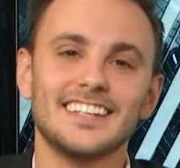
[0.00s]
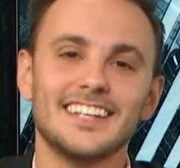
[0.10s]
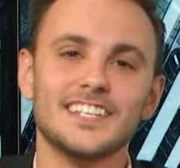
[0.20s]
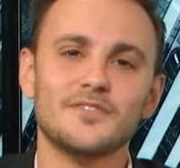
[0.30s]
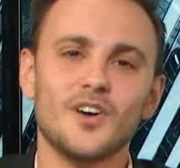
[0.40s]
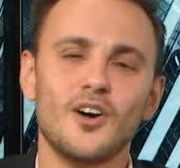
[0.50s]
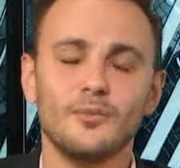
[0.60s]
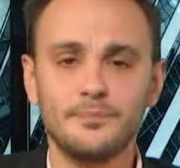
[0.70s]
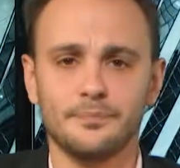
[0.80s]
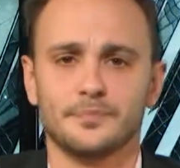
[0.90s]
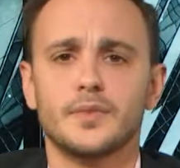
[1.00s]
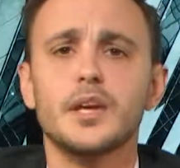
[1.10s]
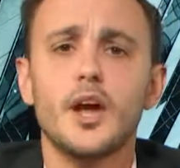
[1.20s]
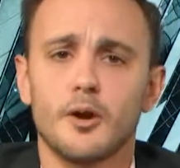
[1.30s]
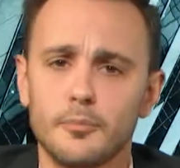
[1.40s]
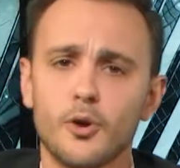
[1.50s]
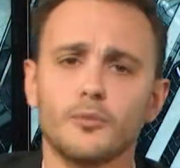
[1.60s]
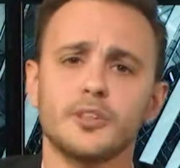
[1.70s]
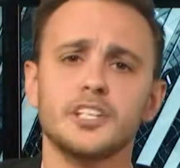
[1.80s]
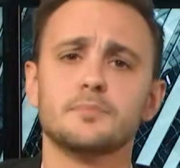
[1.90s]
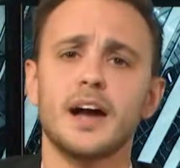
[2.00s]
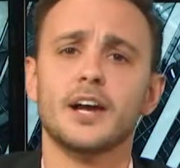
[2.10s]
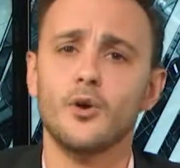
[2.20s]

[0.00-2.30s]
it's fall. A report released by